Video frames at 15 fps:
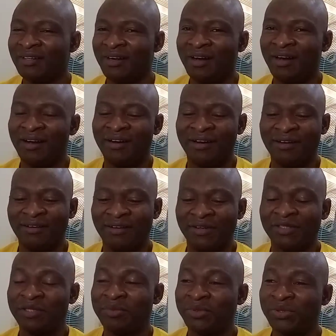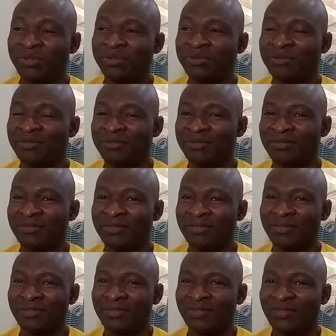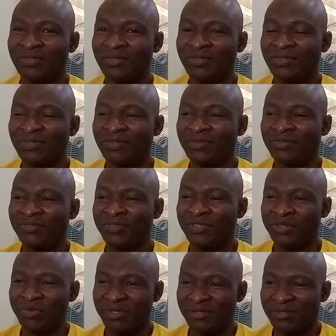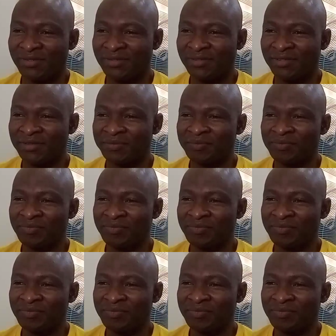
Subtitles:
are audible frequencies.